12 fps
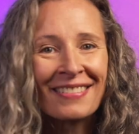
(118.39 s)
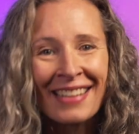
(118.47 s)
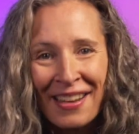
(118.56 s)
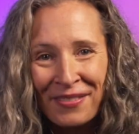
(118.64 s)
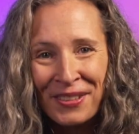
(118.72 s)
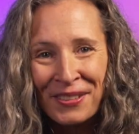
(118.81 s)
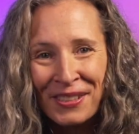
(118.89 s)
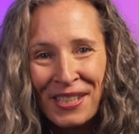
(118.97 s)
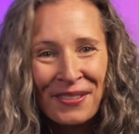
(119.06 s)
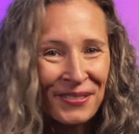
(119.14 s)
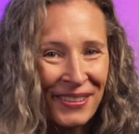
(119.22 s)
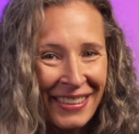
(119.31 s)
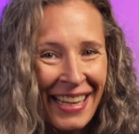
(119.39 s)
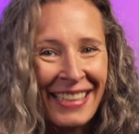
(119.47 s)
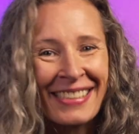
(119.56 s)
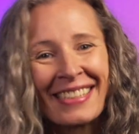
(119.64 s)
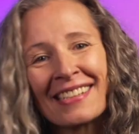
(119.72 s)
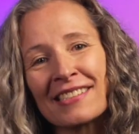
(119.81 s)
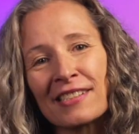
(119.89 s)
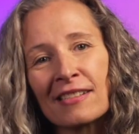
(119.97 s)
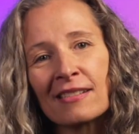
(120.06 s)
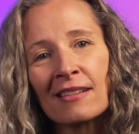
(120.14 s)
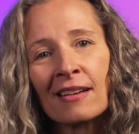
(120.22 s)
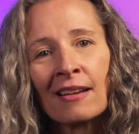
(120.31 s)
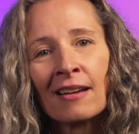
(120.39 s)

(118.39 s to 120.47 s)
levels of relaxation,